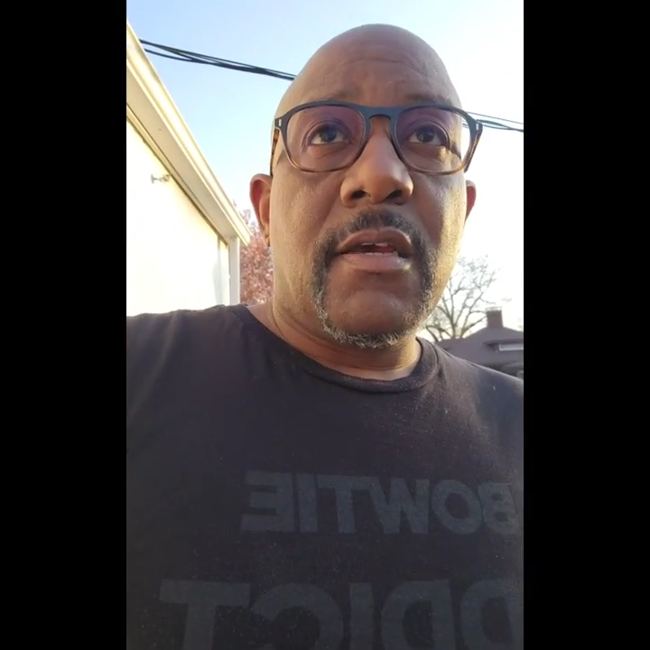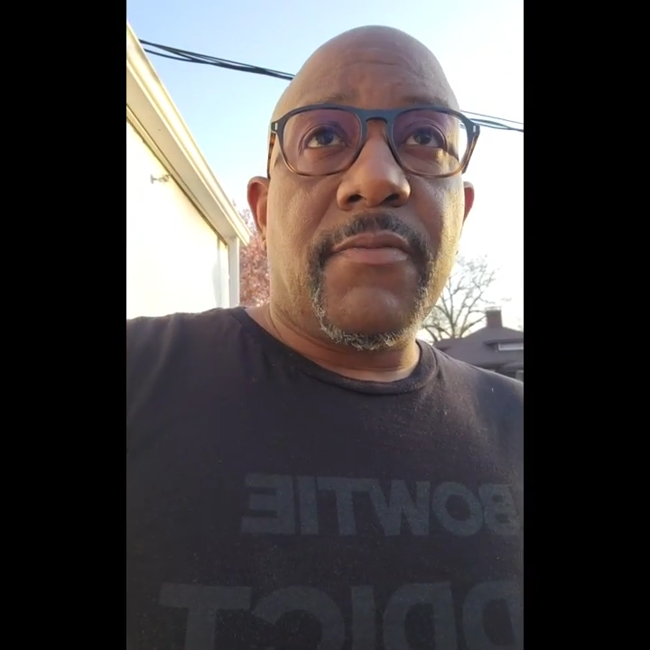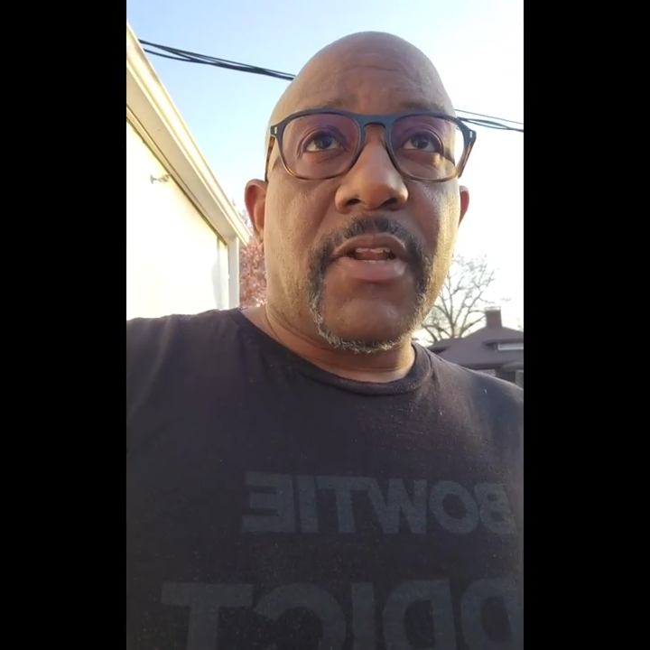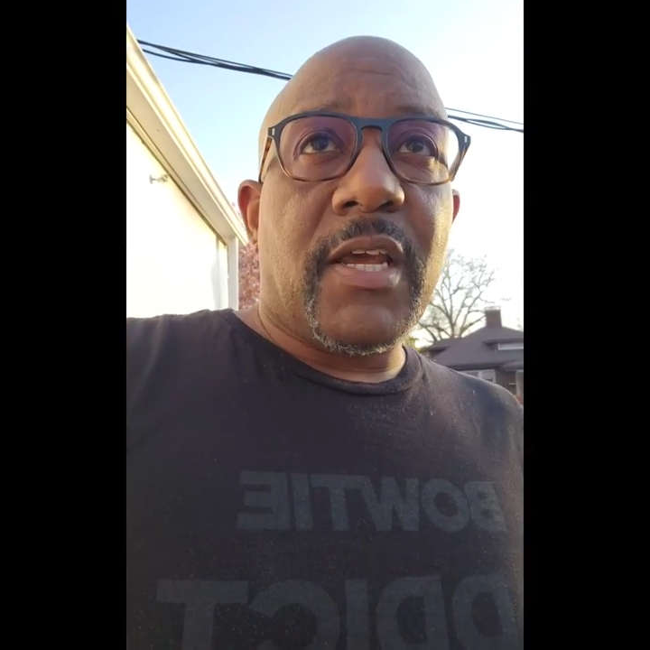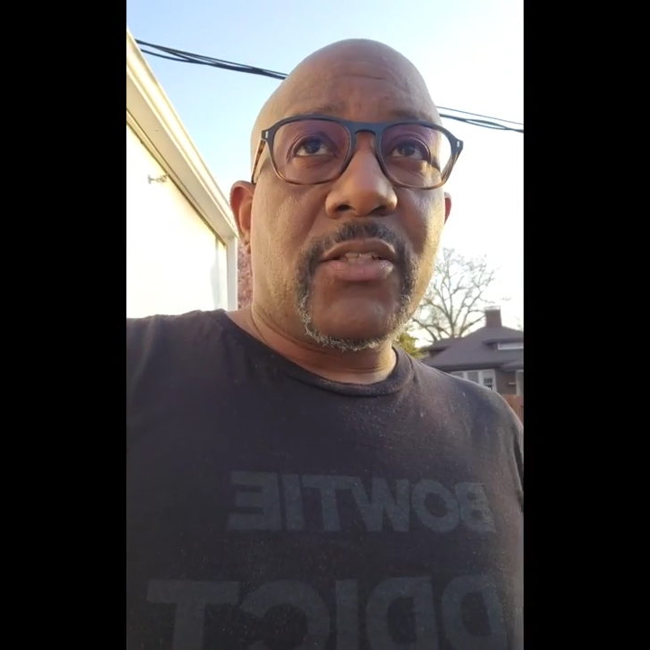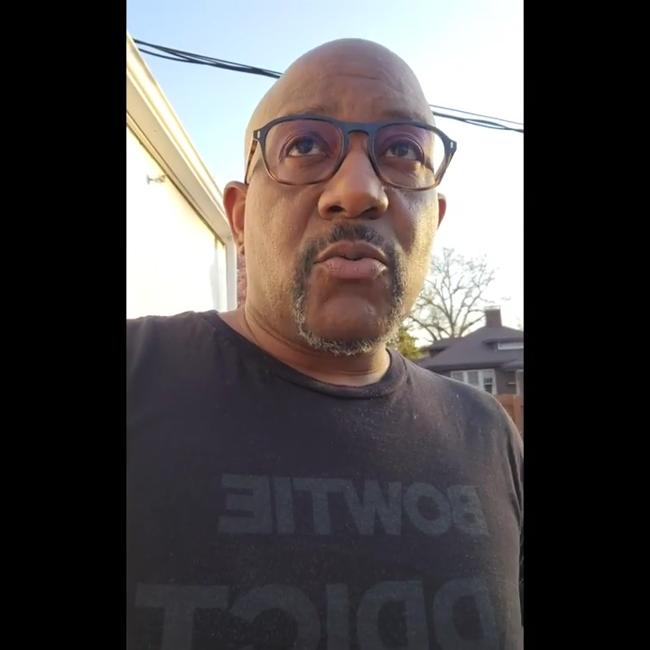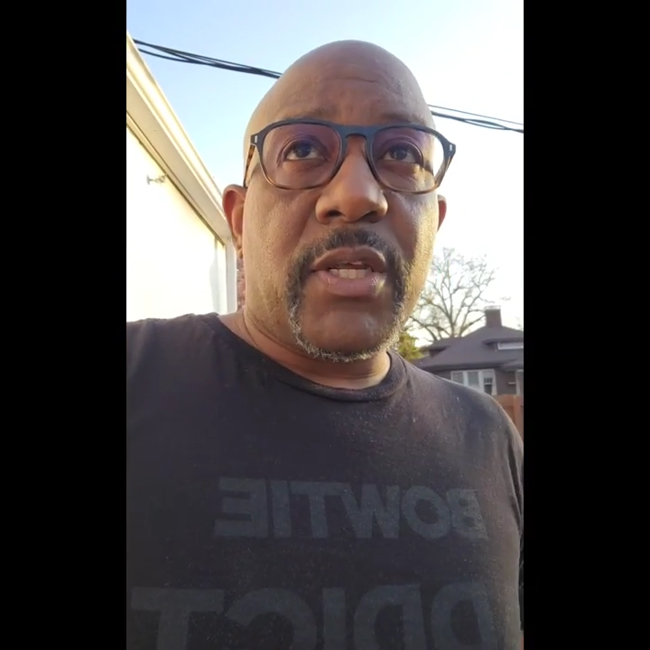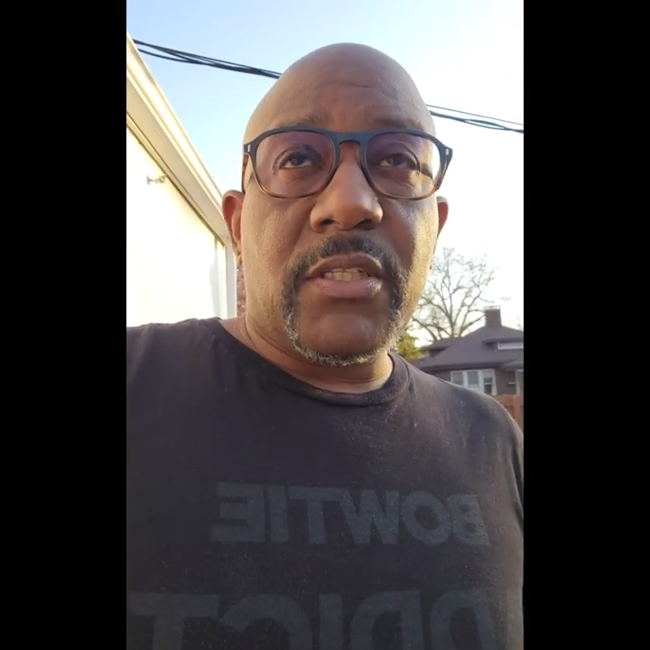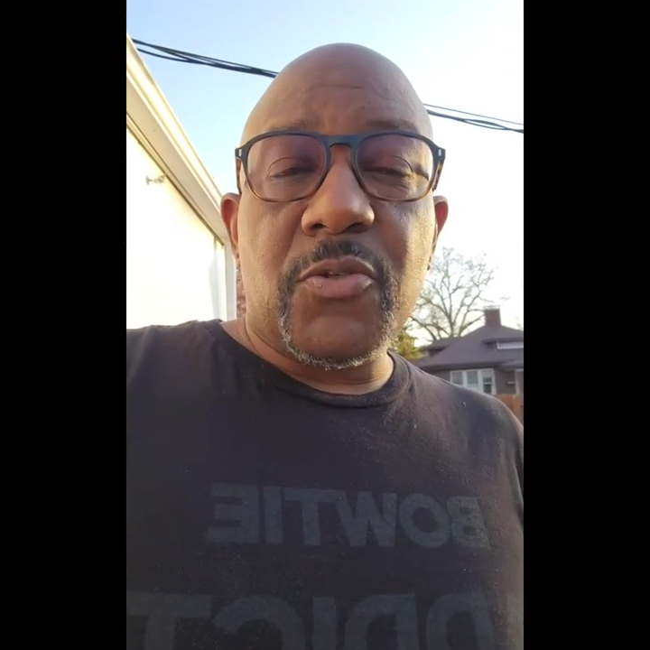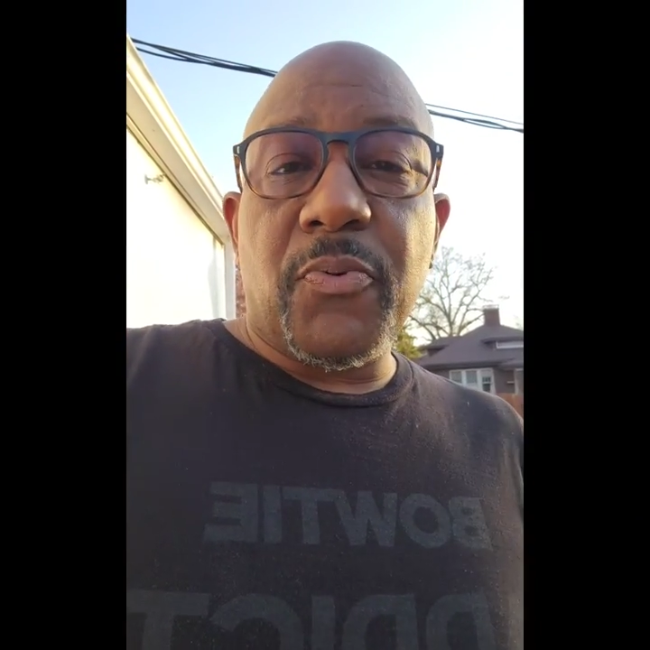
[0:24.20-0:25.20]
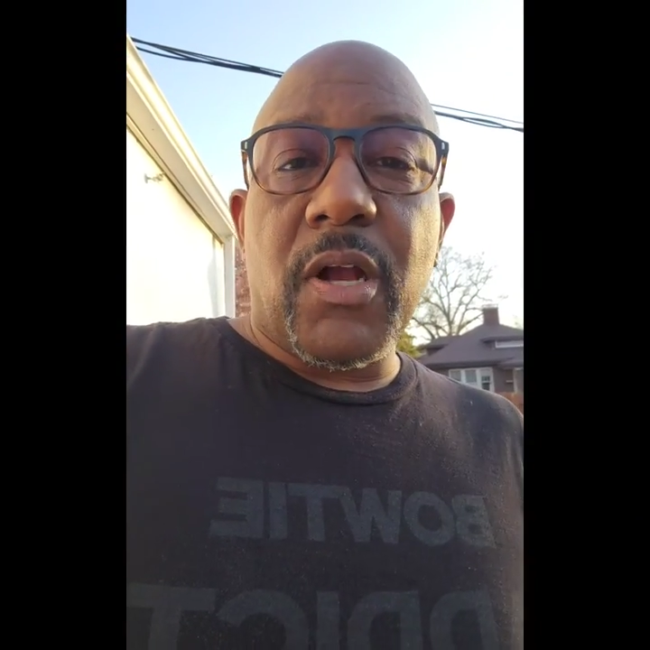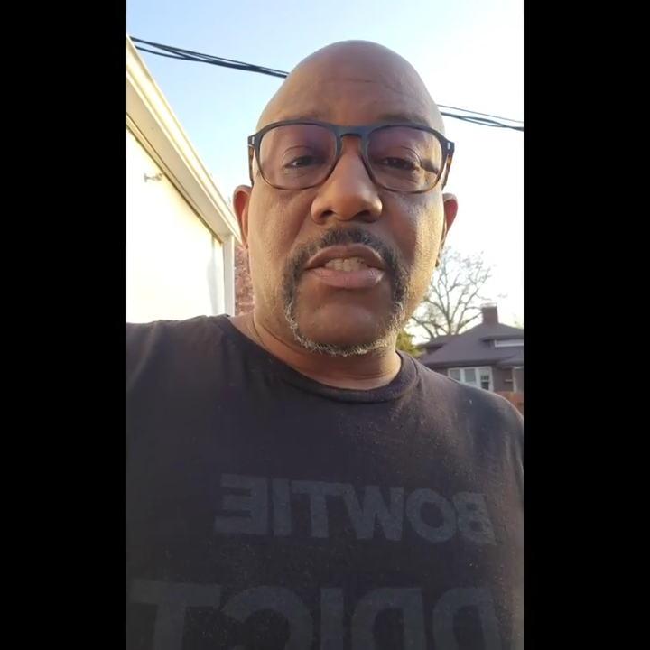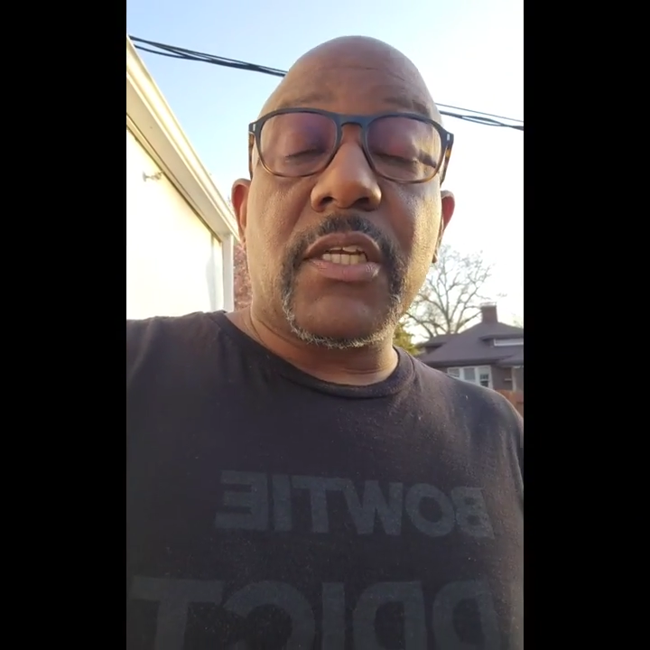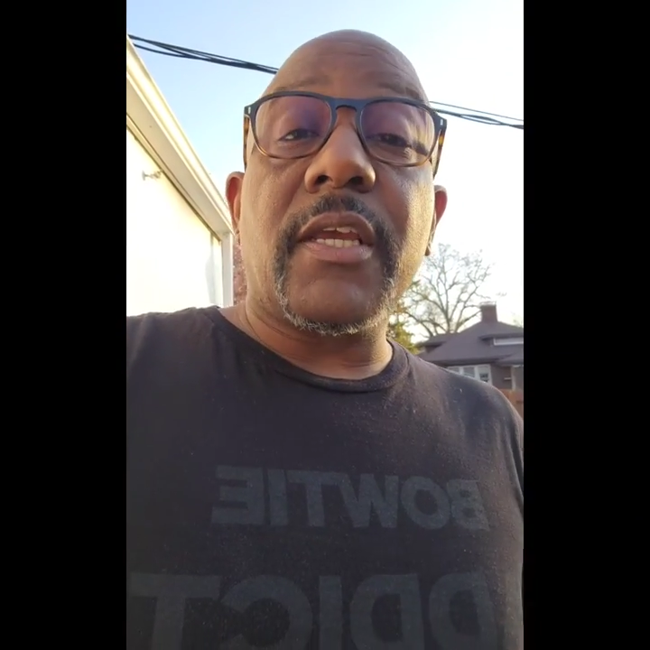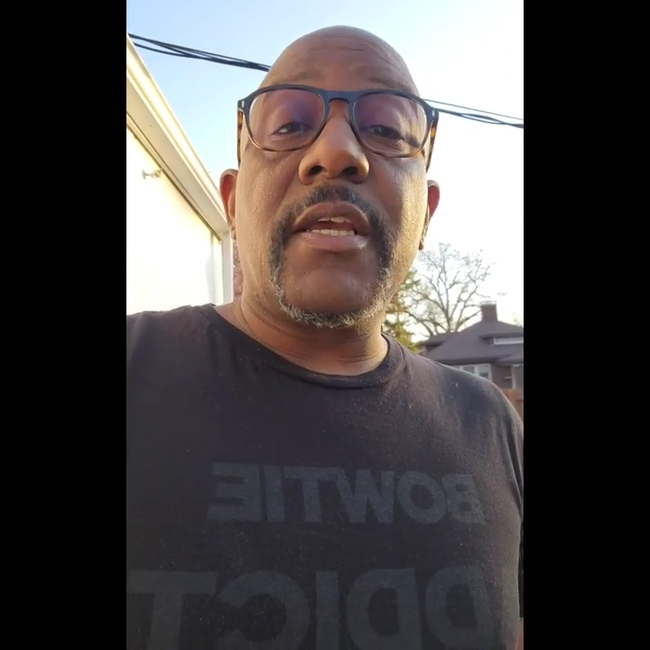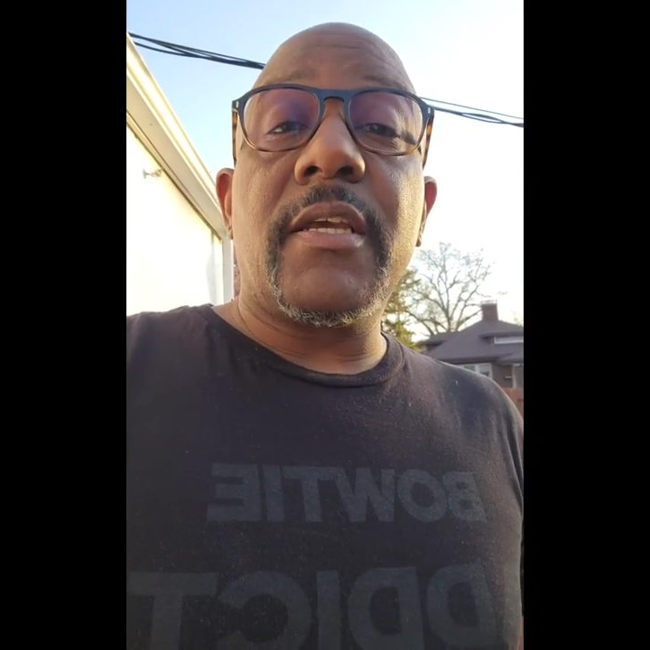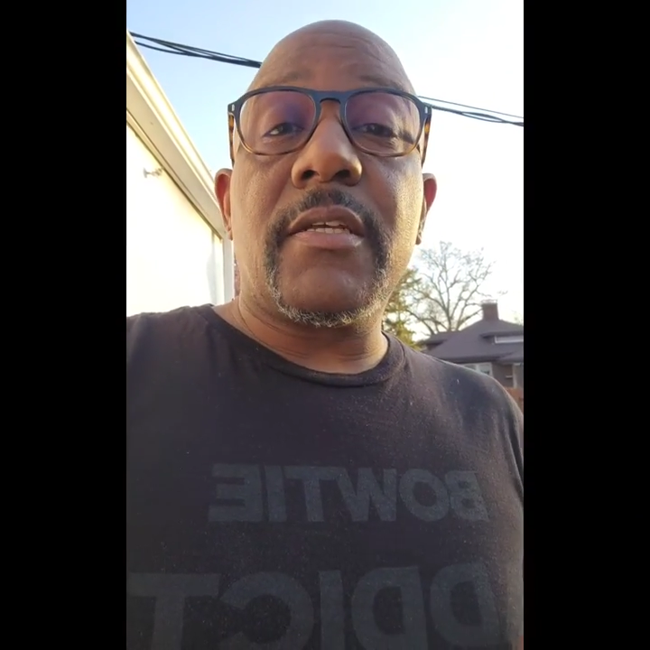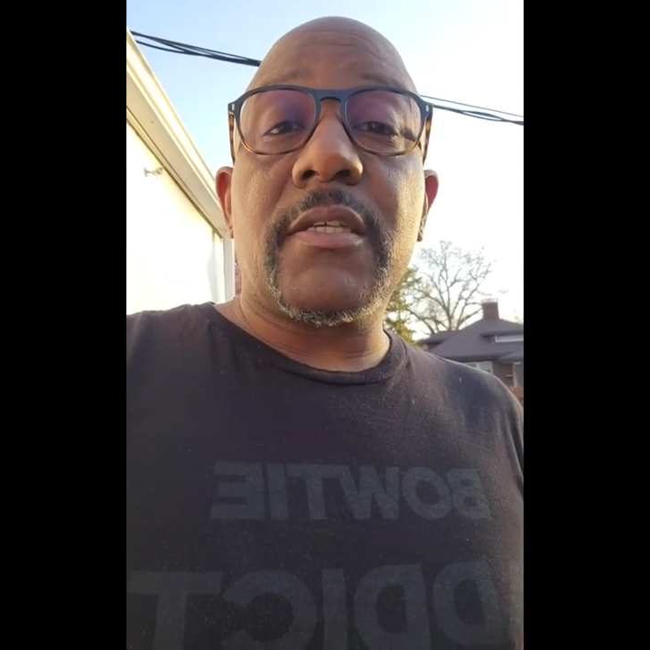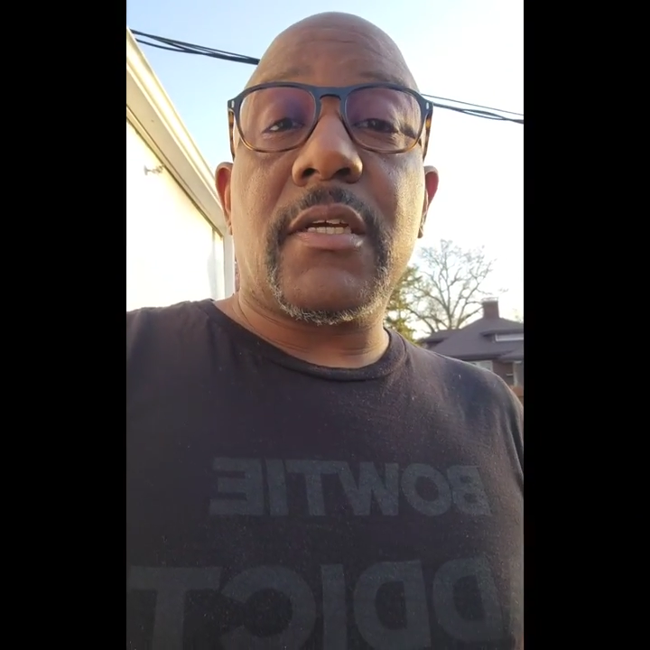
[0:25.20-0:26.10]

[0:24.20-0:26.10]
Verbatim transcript: if I like the way this project ends,